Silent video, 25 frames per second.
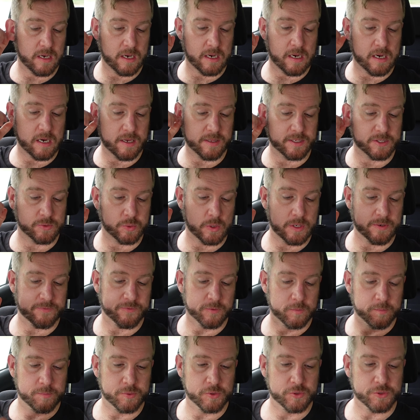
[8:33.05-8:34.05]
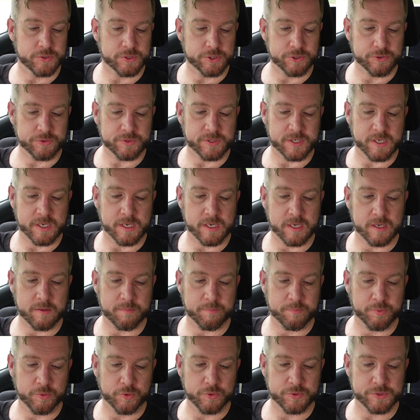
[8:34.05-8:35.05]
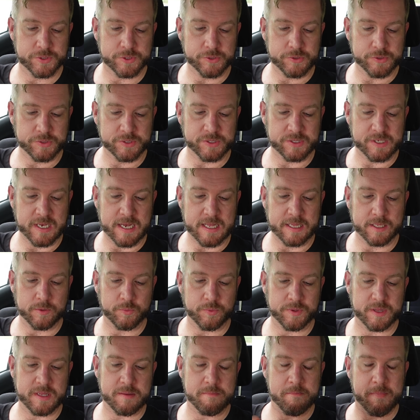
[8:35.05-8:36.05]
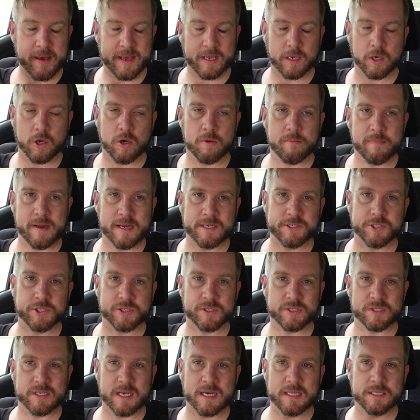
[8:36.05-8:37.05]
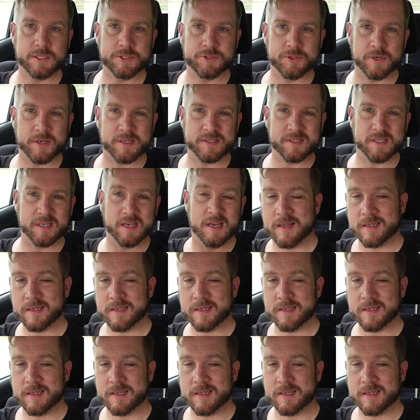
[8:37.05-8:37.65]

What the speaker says: this one from Boost Juice here, boost your salad with the Mango Magic Salad Dressing.